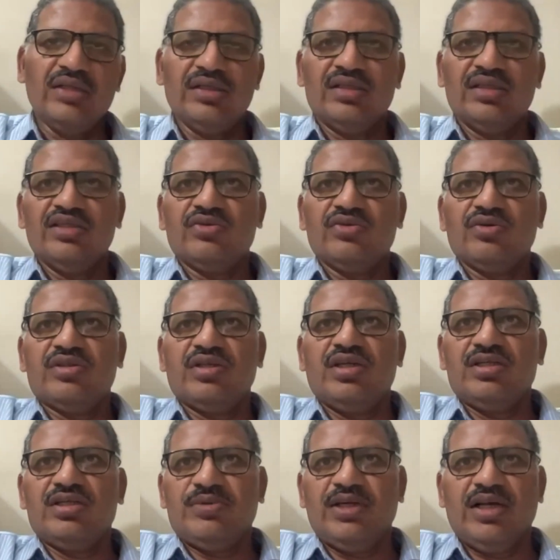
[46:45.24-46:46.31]
I think this question
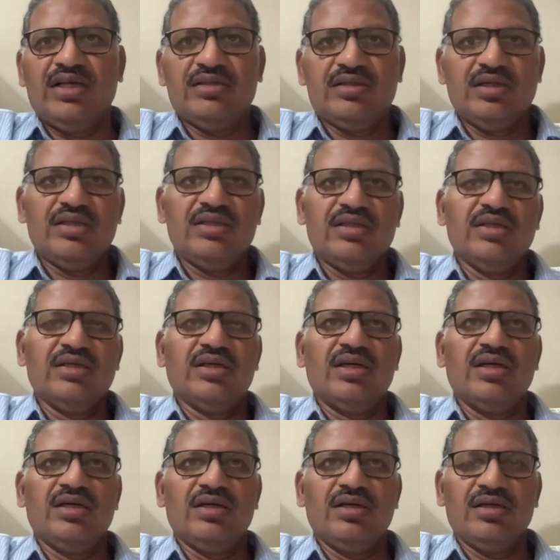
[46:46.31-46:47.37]
has been asked. I think
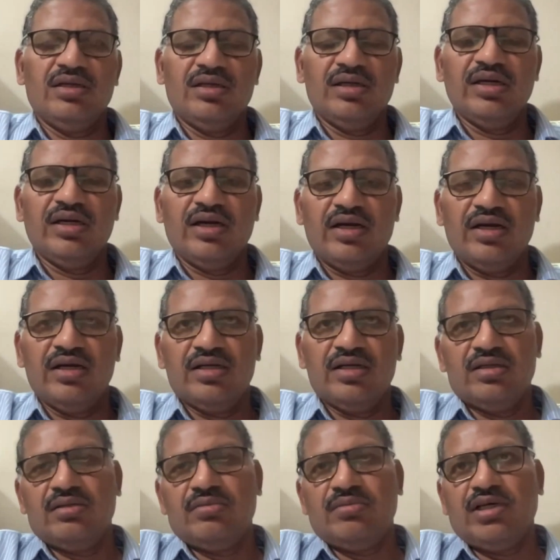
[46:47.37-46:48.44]
I'll uh, reiterate
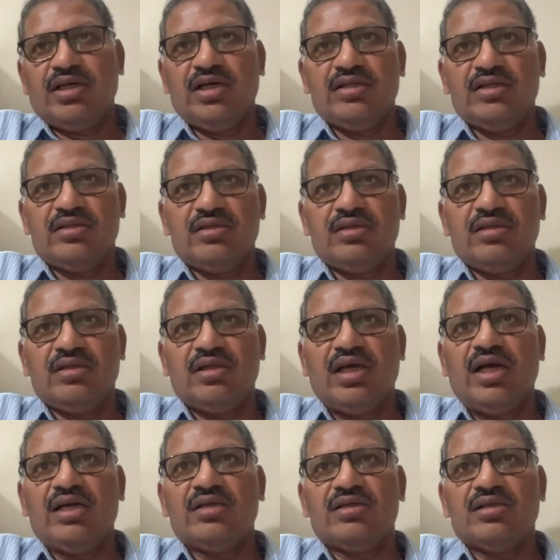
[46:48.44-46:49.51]
uh, my answer
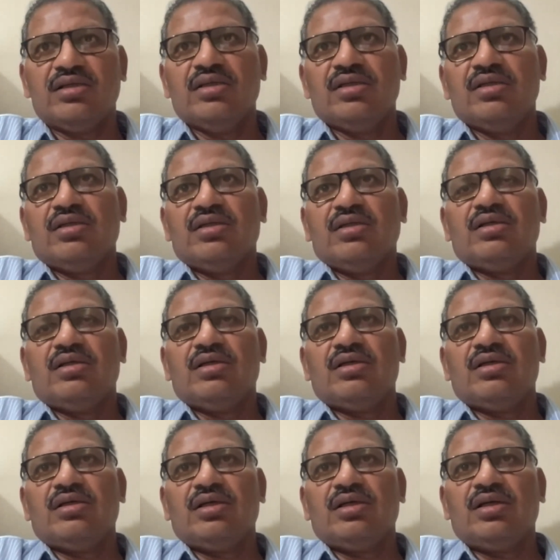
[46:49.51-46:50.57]
that
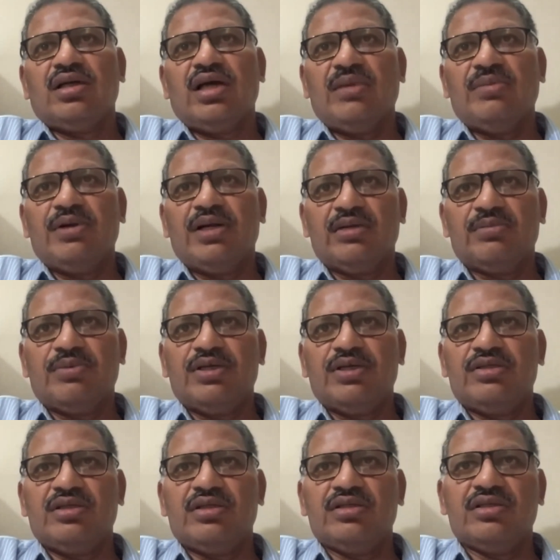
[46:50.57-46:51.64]
uh, in diabetic
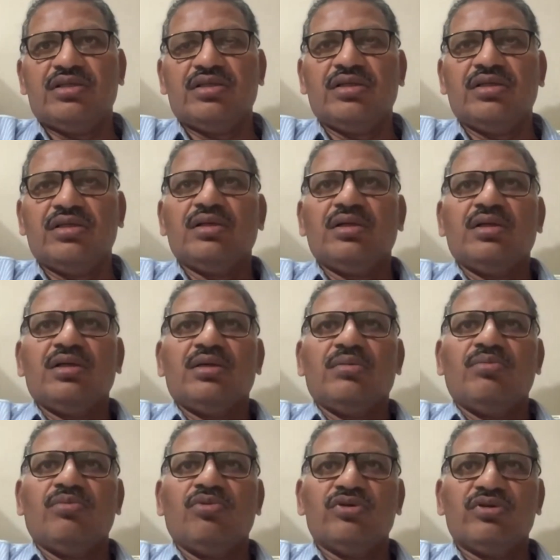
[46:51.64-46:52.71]
patients, uh,
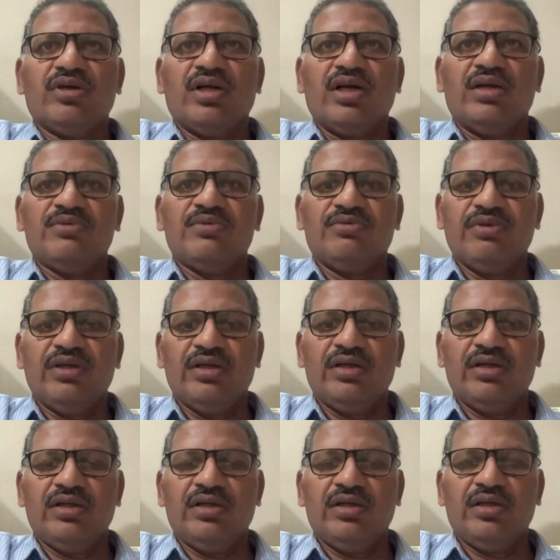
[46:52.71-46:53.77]
most of the times
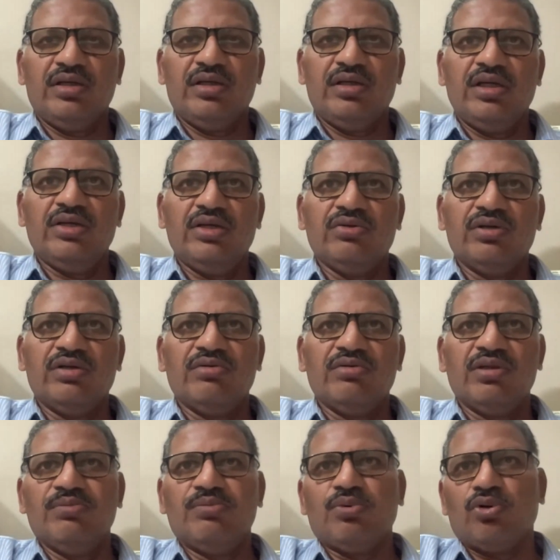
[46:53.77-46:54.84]
we uh, need to give
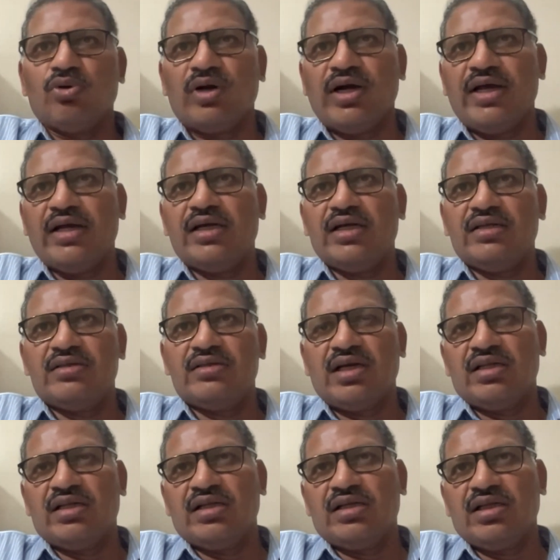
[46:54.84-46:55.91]
them prokinetics
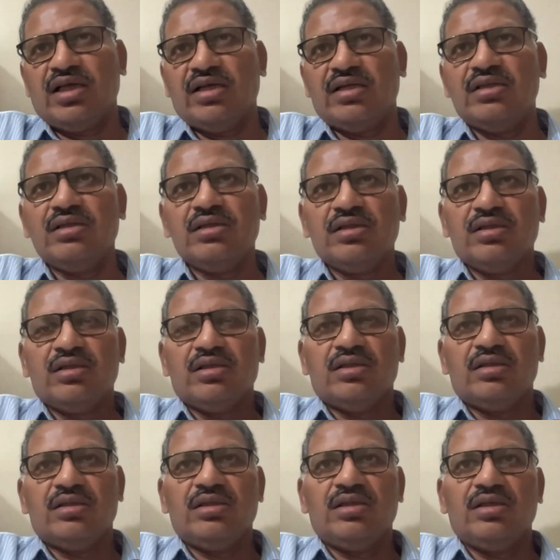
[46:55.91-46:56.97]
rather than
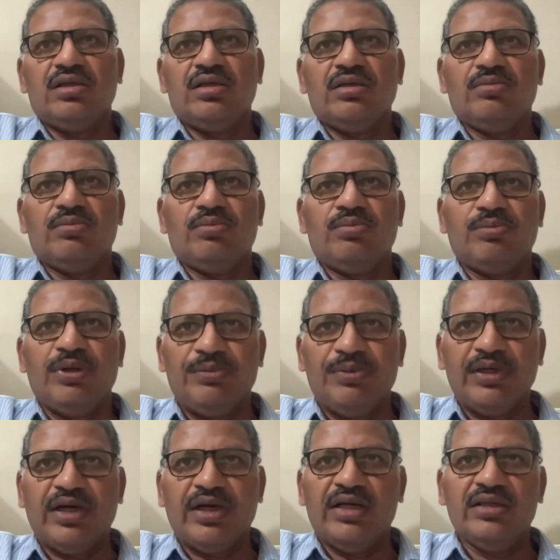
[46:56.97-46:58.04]
the
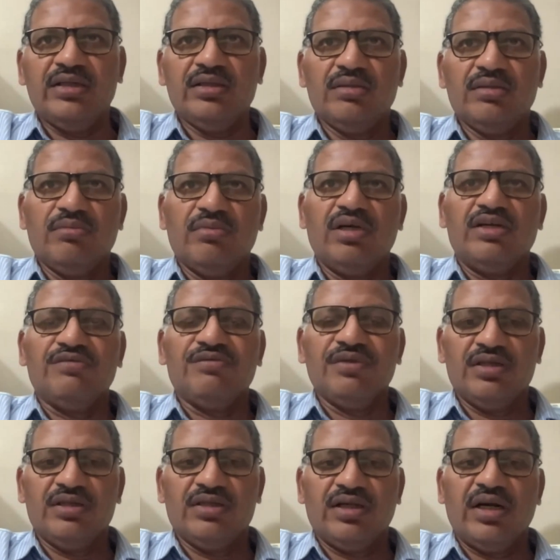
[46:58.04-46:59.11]
PPI. But if
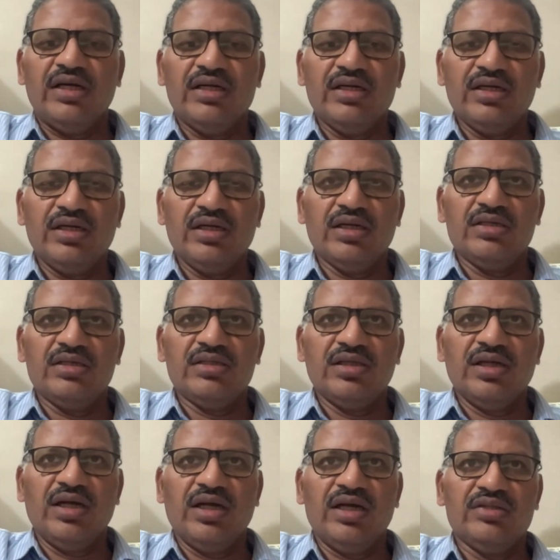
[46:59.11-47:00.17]
there is a right
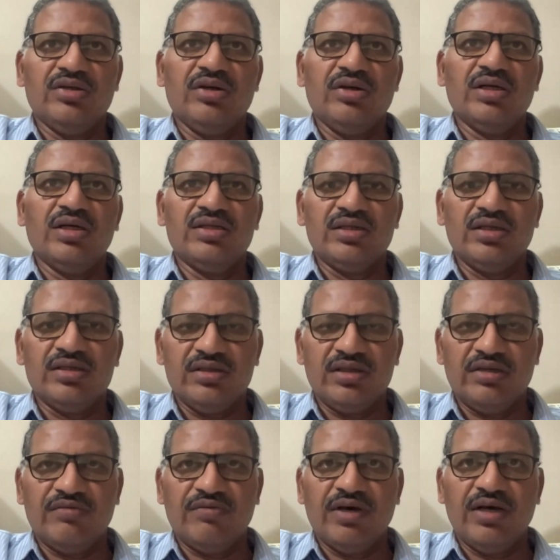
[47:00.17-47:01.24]
indication, as long as it is
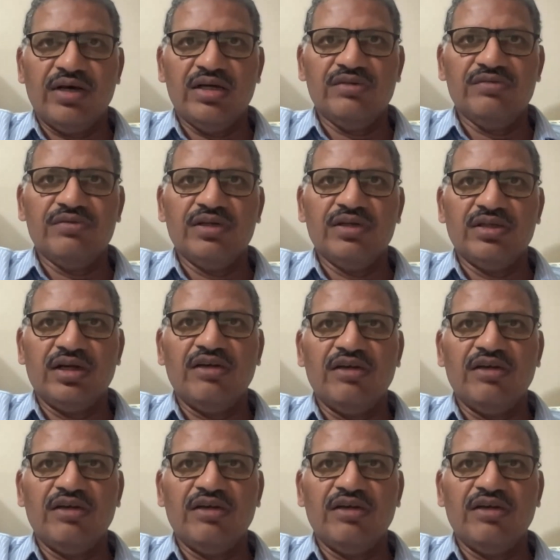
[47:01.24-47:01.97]
required, if there is a